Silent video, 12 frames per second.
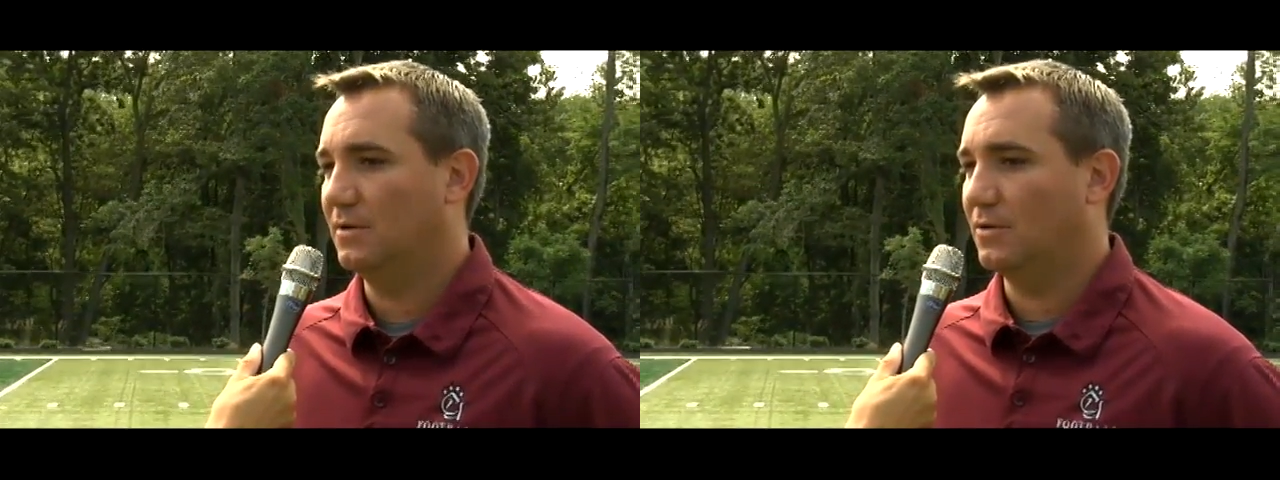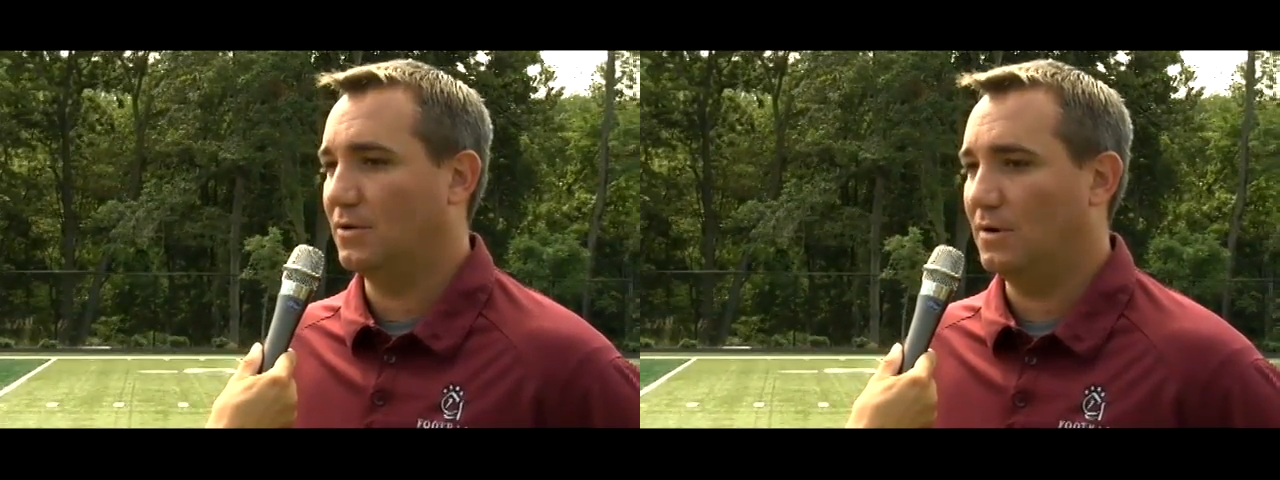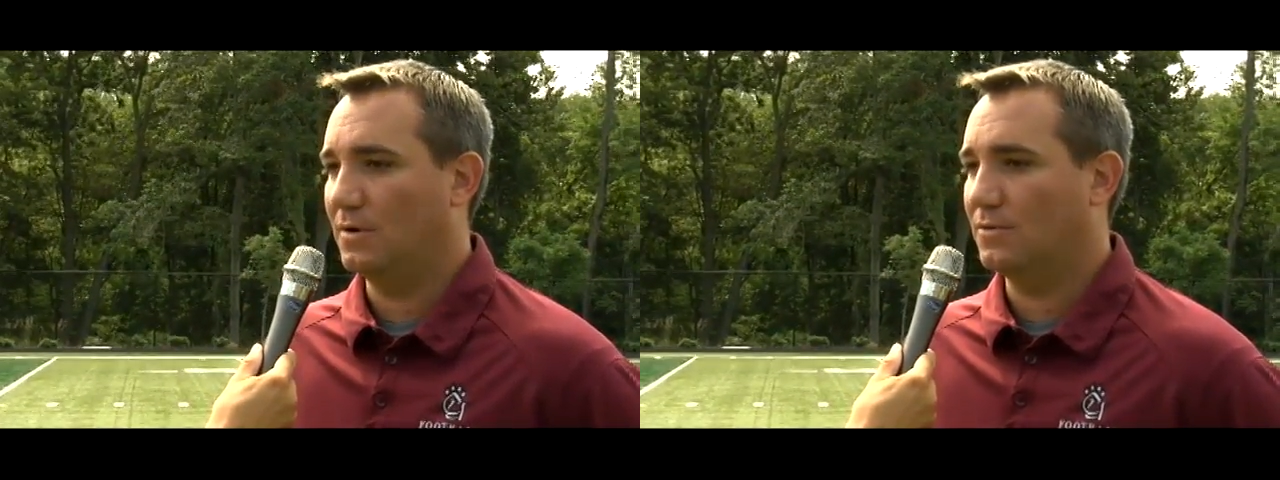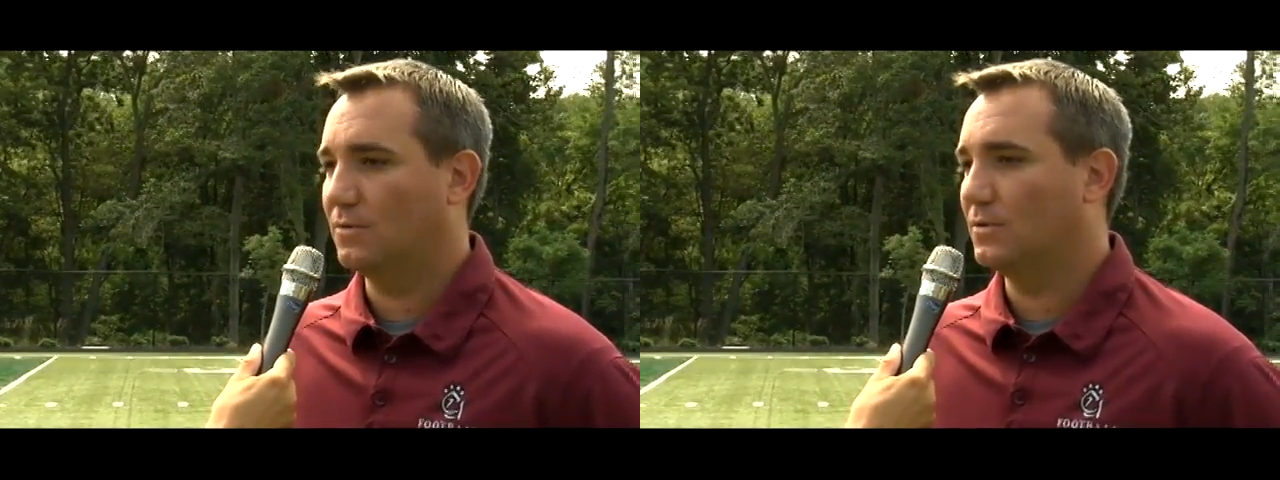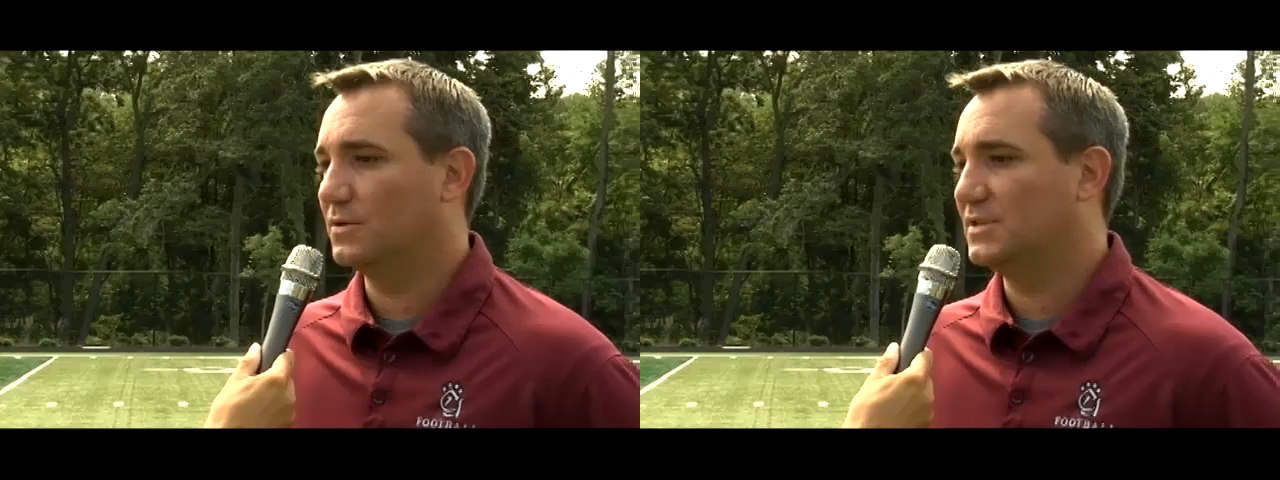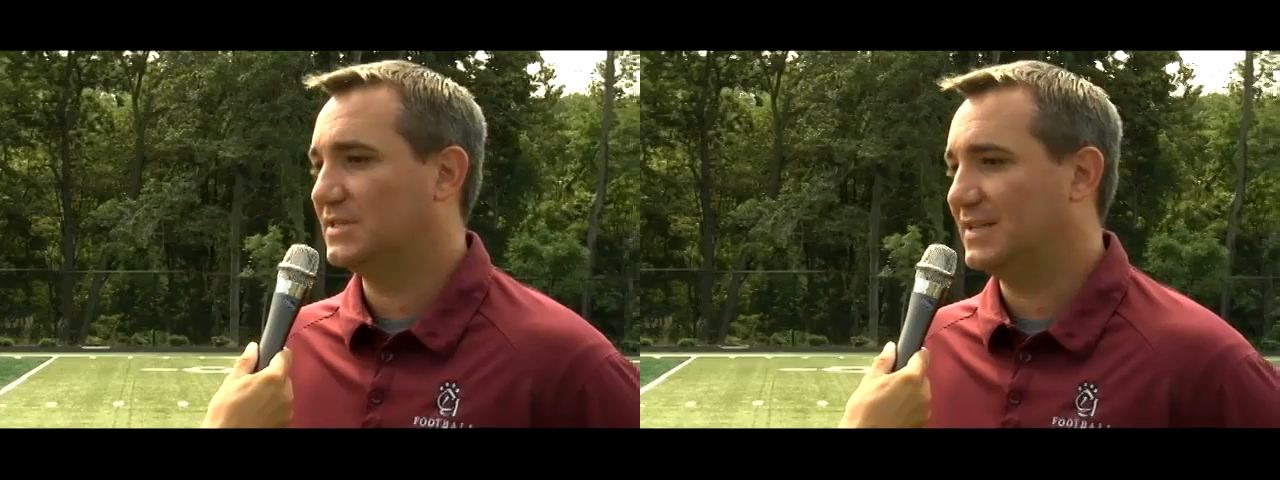
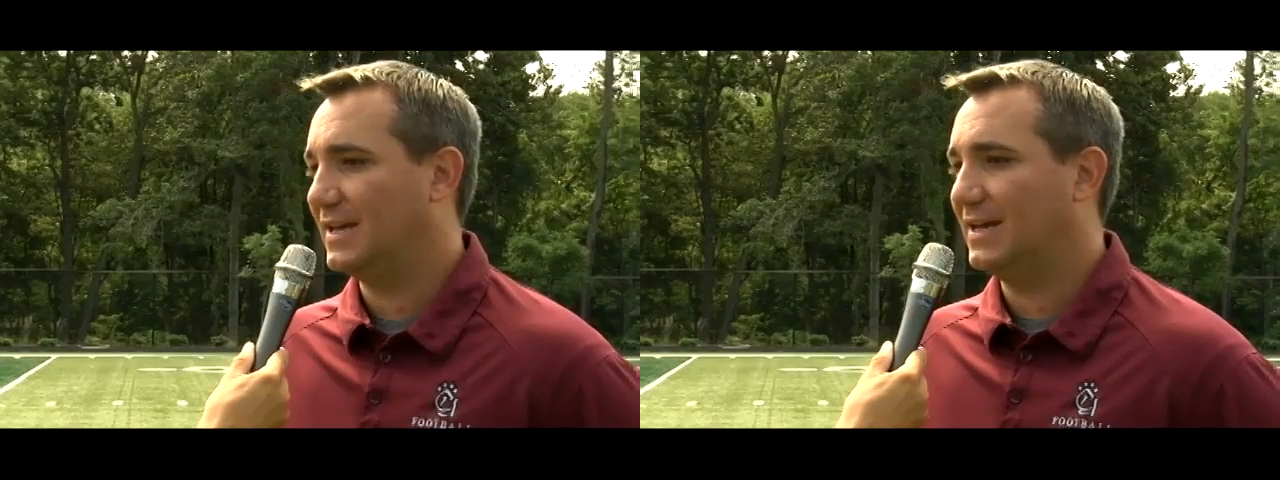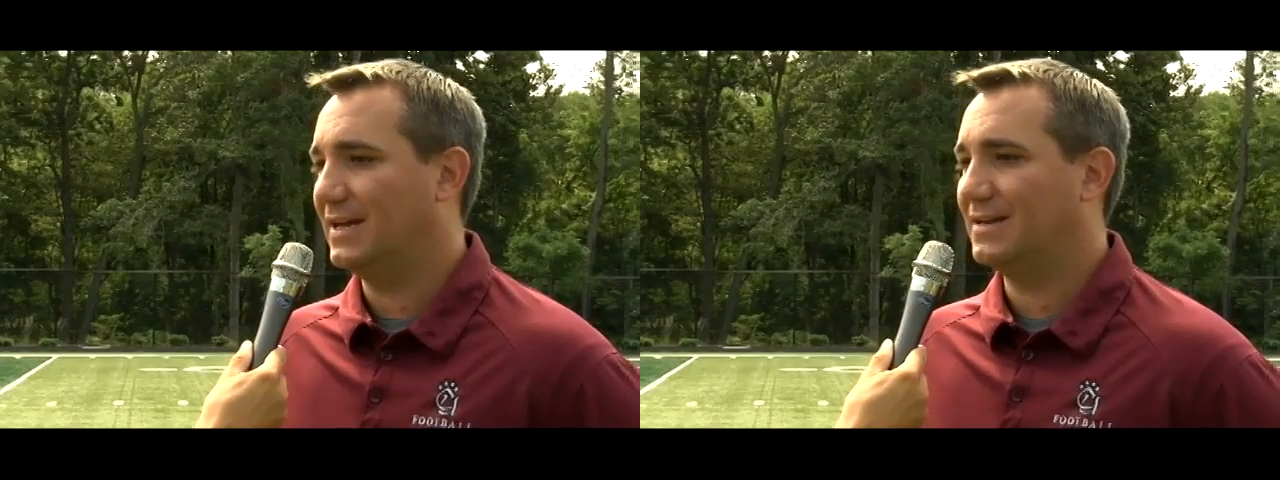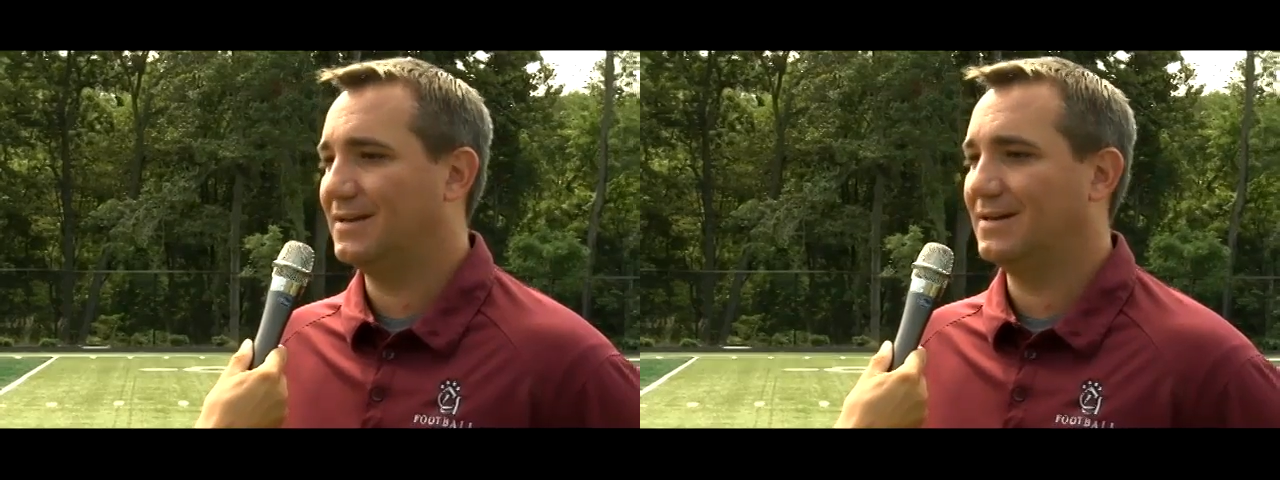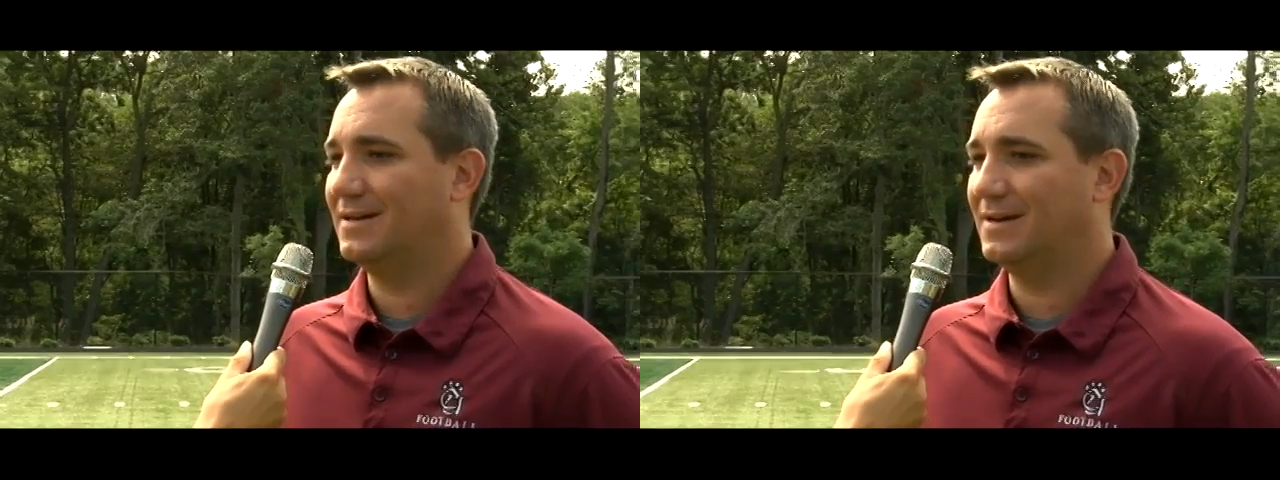Concord State,